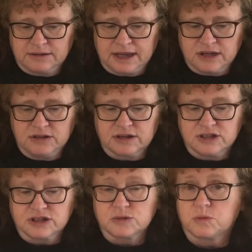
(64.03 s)
that you can
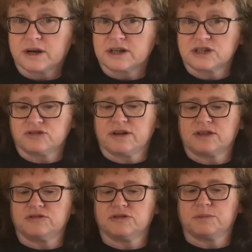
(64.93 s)
just work straight
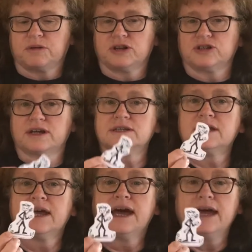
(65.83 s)
through the project
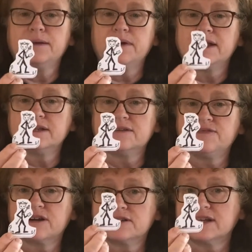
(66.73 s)
and
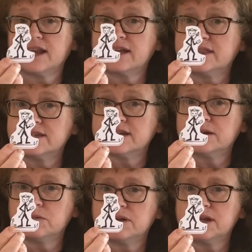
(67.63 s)
figures like this little
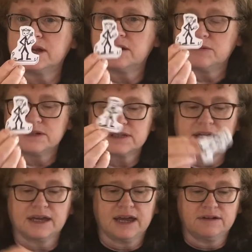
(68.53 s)
one here, which is
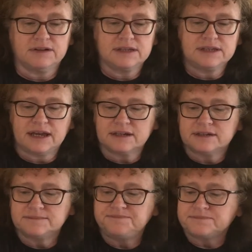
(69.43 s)
King Henry II.
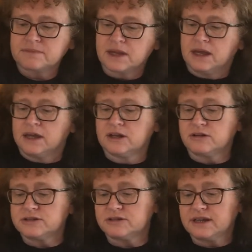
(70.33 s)
You
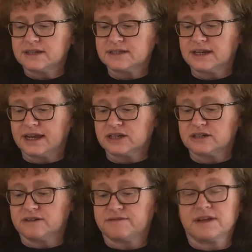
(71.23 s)
also need a selection
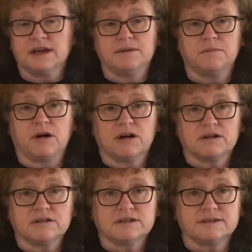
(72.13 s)
of
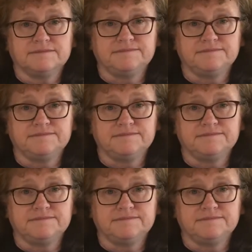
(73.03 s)
markers,